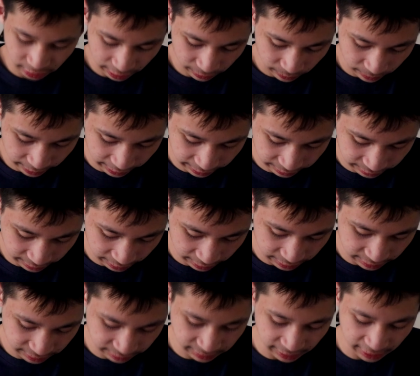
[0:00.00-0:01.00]
like what I
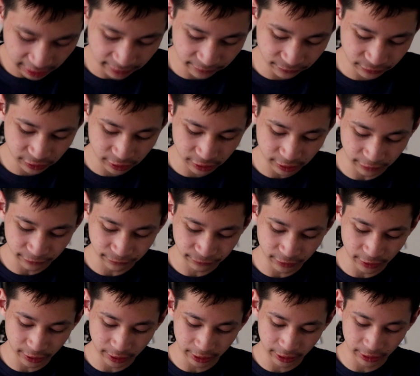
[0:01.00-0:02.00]
said, save to your
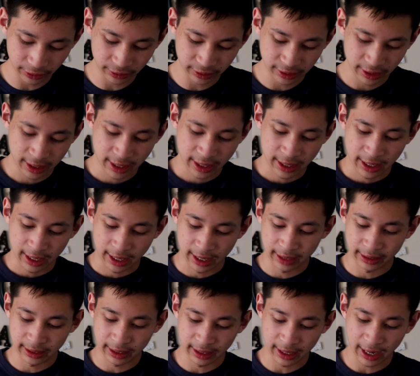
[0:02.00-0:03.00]
photos,
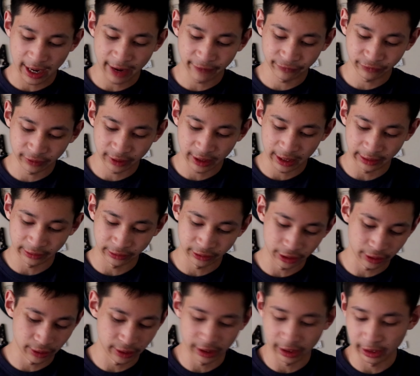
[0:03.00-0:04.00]
and then after that,
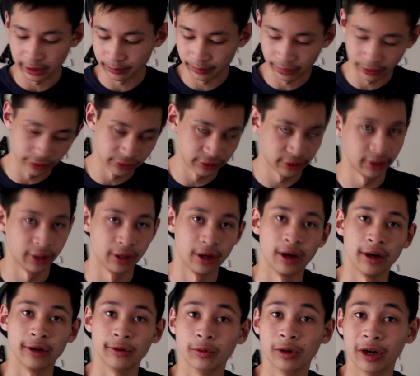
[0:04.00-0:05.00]
go ahead and post it
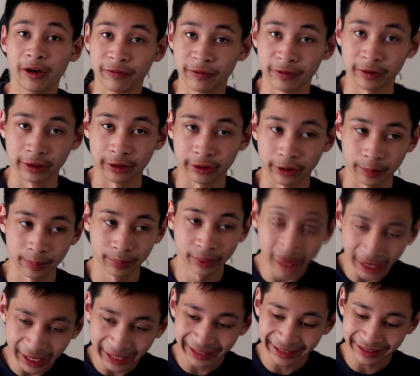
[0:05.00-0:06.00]
on wherever you're
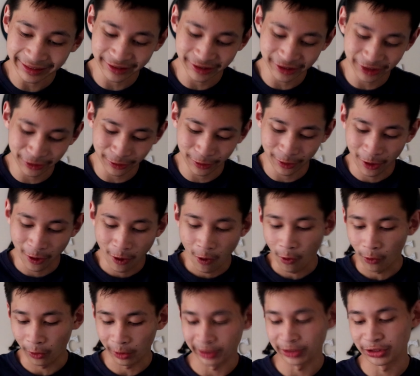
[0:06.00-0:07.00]
planning to,
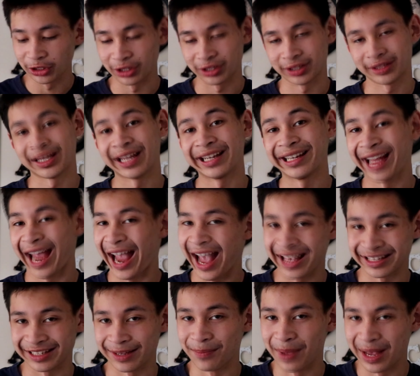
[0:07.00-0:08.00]
or just send it
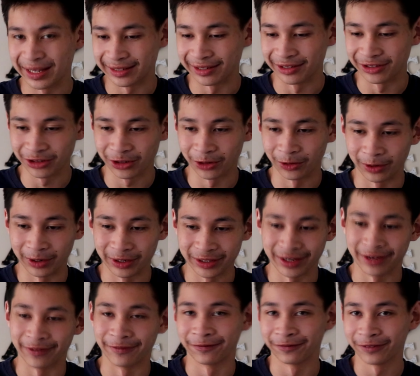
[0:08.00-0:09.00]
as a message towards
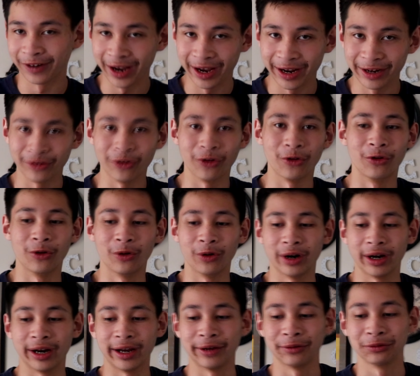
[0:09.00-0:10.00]
a friend or a